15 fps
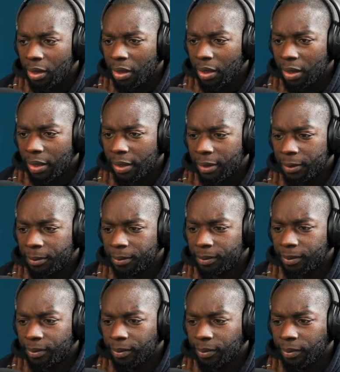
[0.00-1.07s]

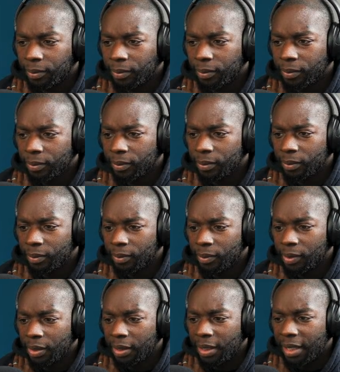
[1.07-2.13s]
And
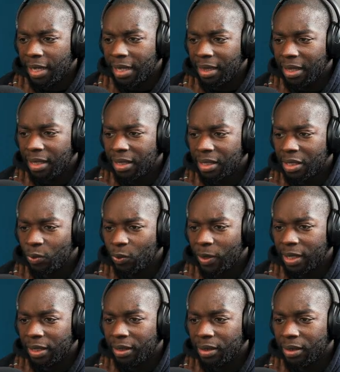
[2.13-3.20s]
this as
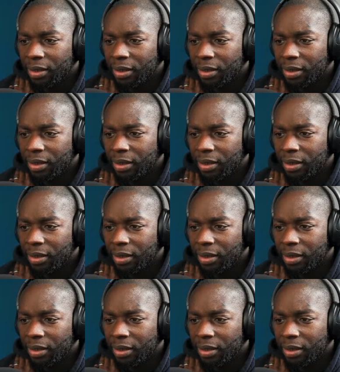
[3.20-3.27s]
well.